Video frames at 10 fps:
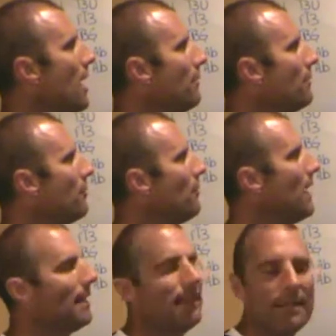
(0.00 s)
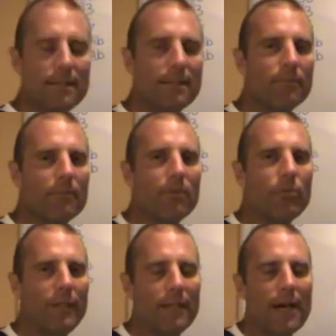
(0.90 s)
optimal magnesium,
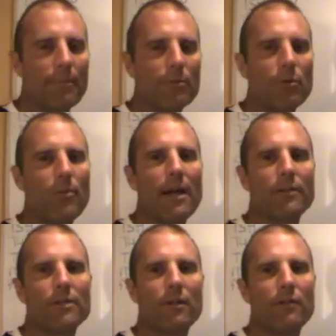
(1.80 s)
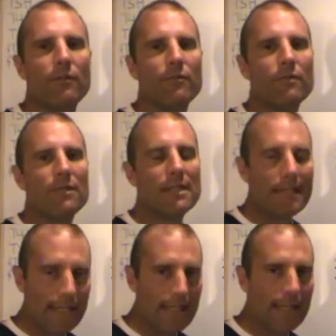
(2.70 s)
we need optimal amounts of
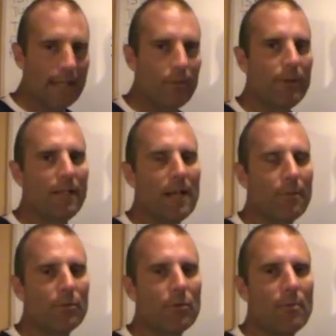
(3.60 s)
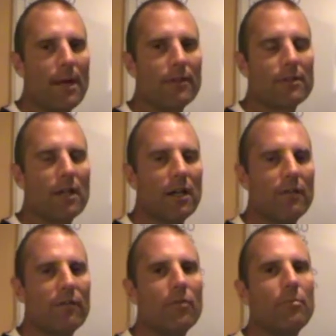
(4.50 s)
zinc, and we need optimal amounts
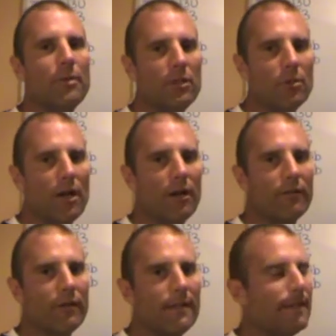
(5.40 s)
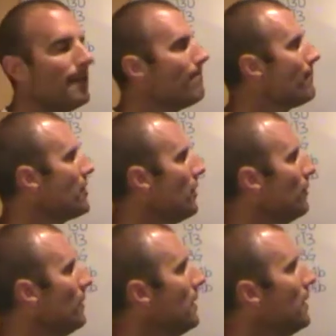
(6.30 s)
of B12. So